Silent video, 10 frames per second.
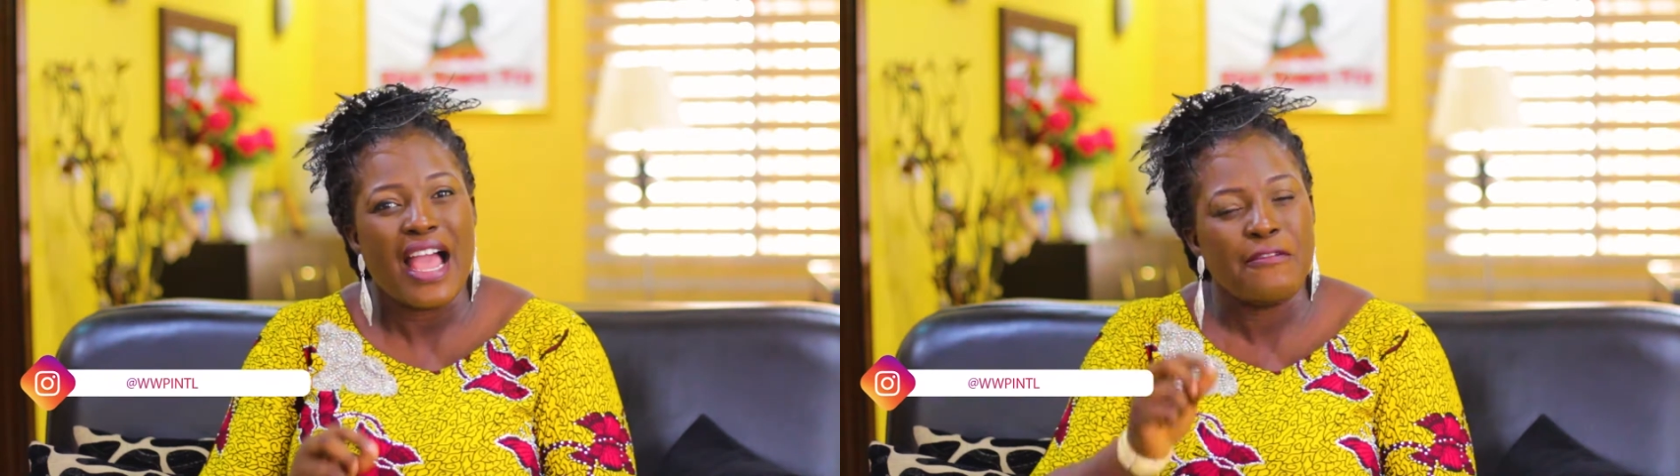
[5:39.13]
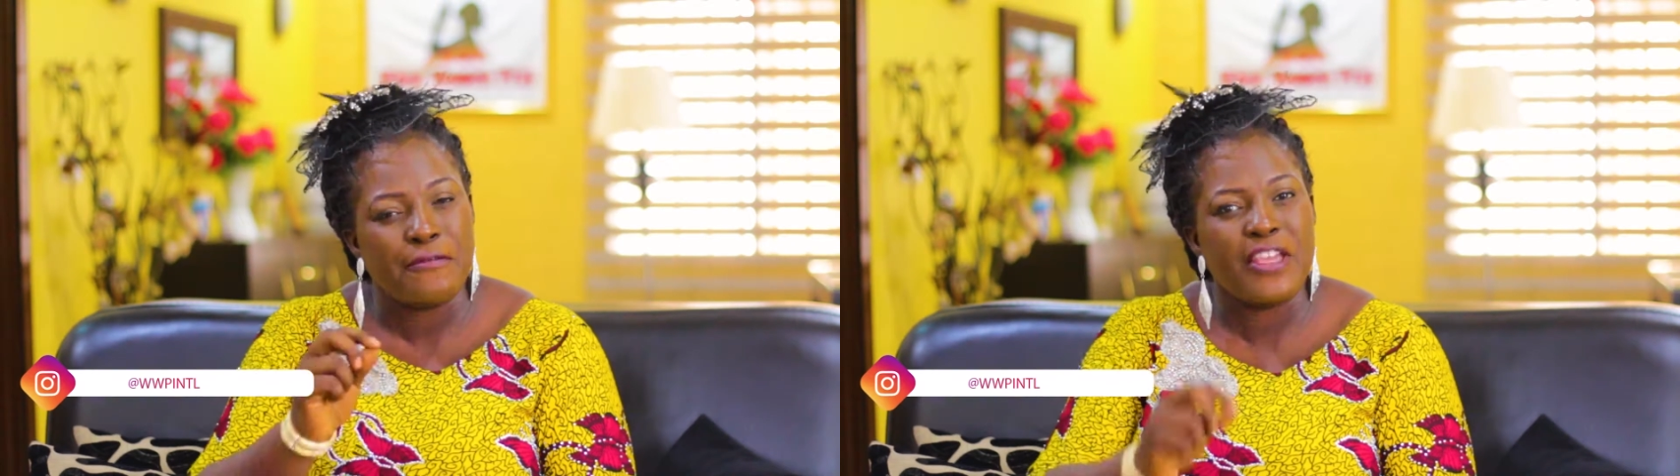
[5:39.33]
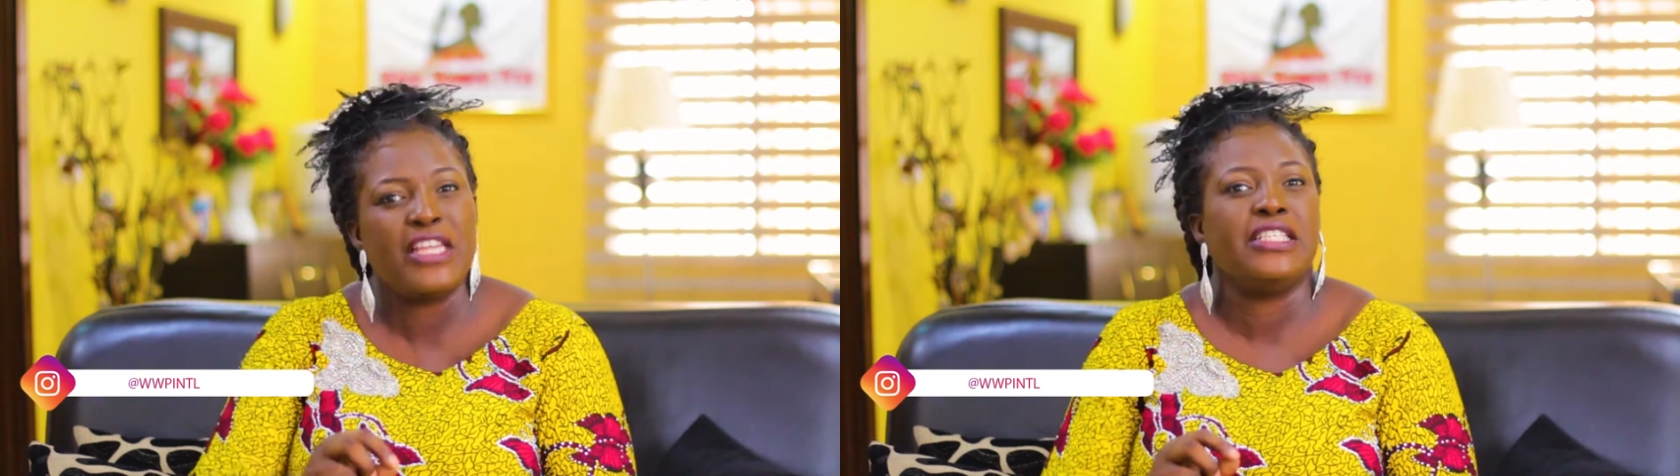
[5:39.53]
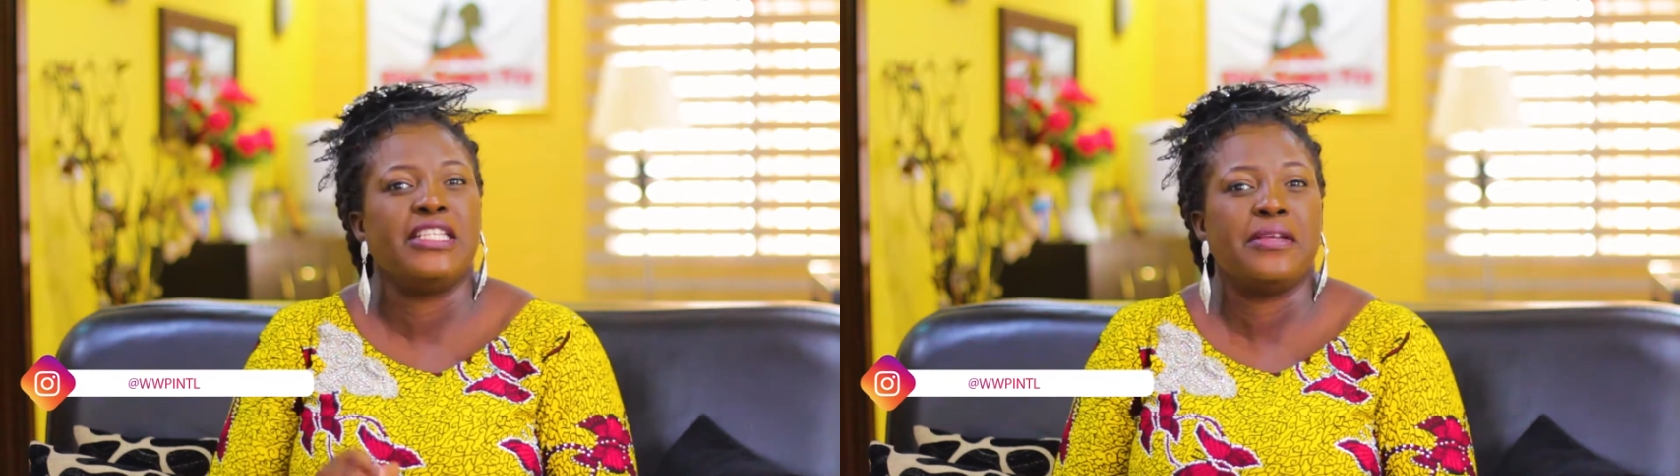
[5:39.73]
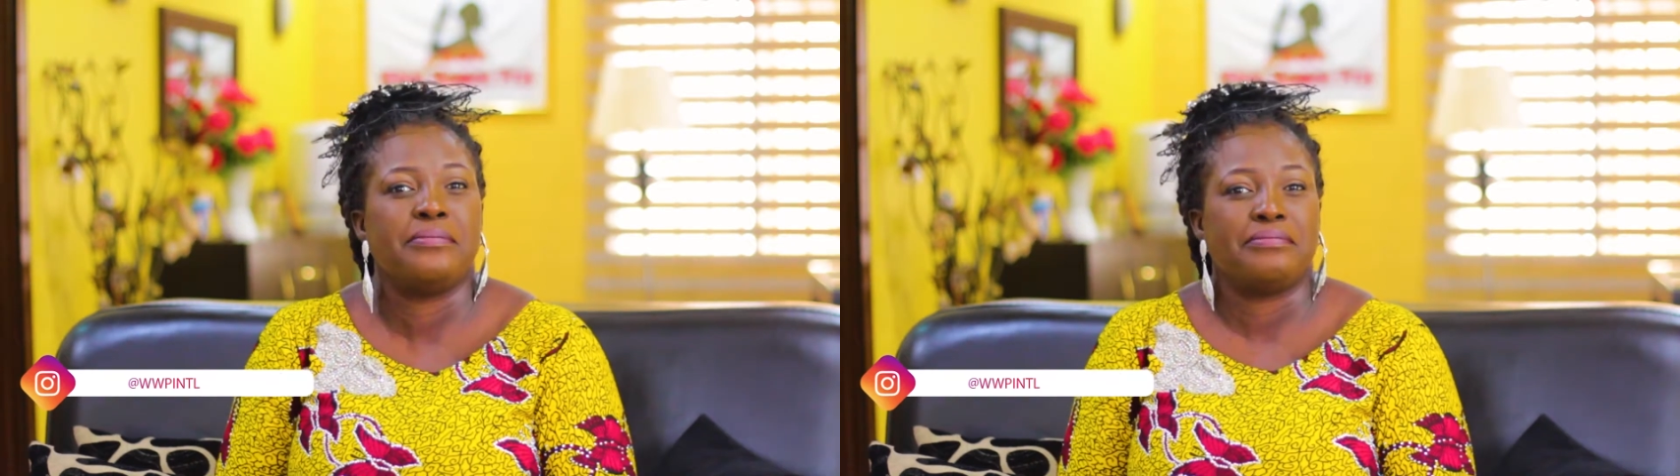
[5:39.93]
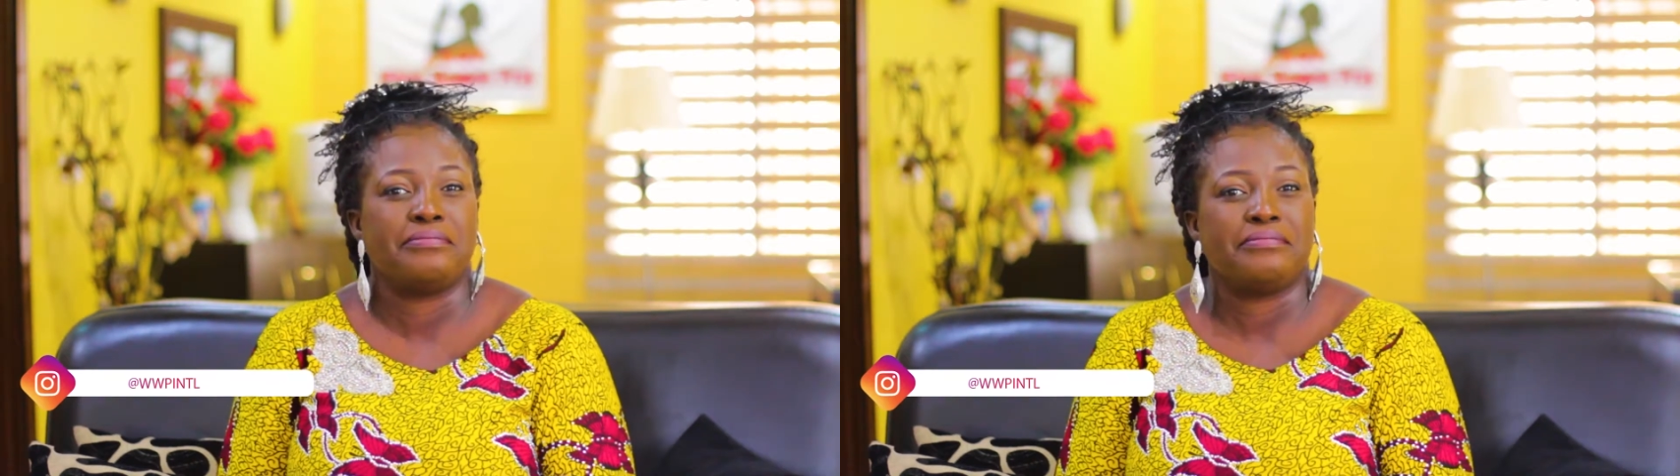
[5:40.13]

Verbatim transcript: I fell in them.